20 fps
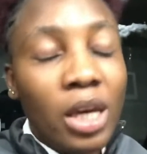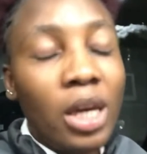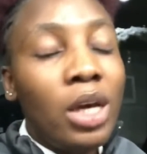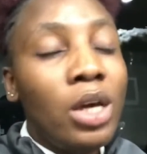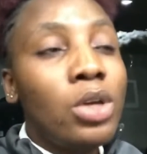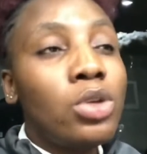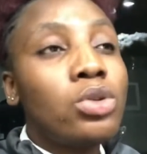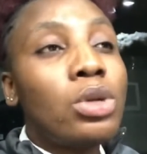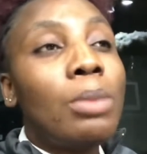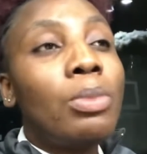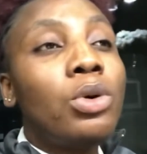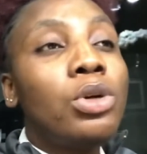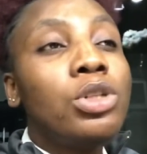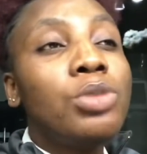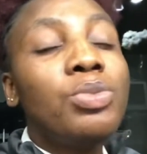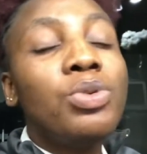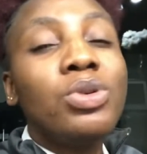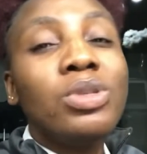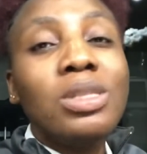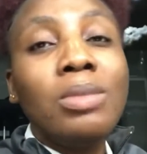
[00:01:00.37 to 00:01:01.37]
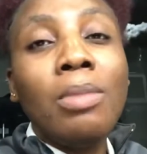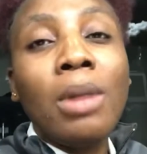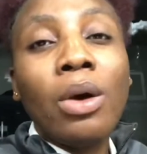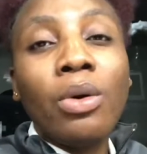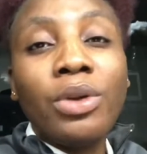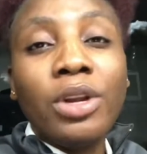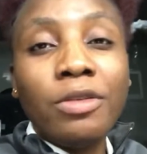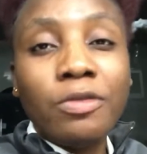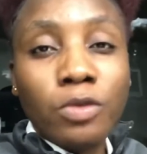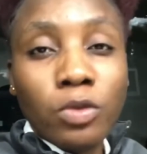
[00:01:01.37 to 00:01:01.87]
So I'm going to be using my other
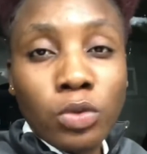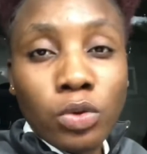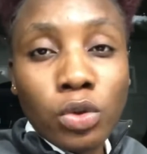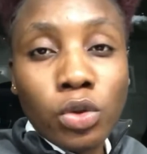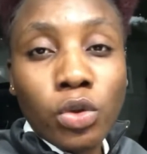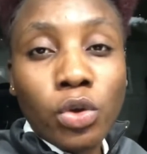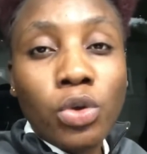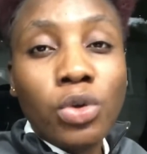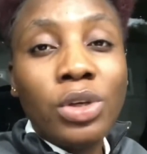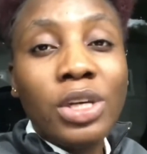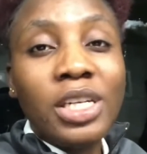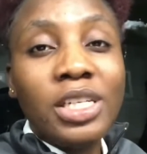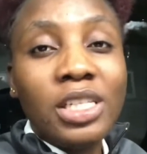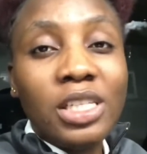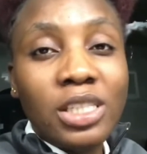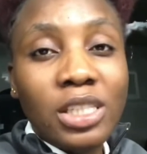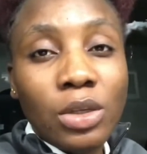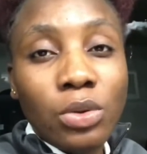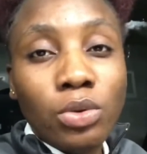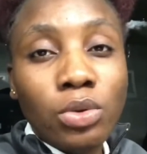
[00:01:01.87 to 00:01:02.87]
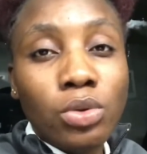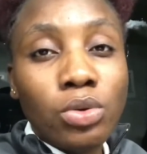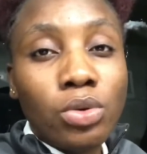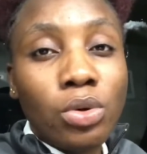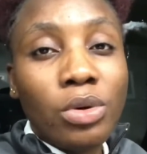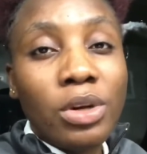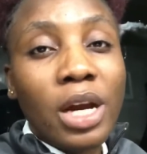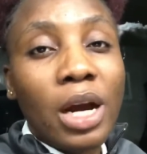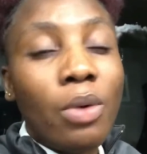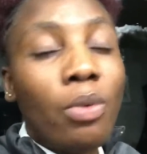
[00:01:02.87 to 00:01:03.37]
phone to show you a detailed
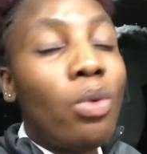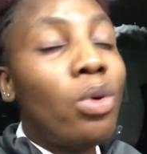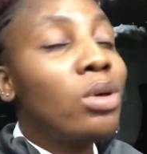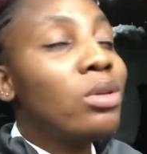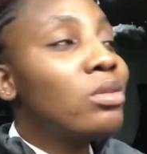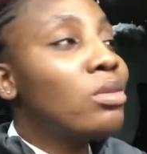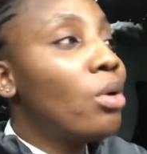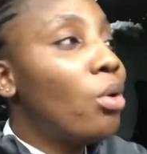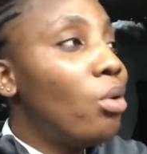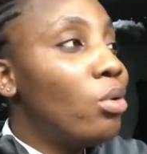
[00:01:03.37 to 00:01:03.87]
tutorial what all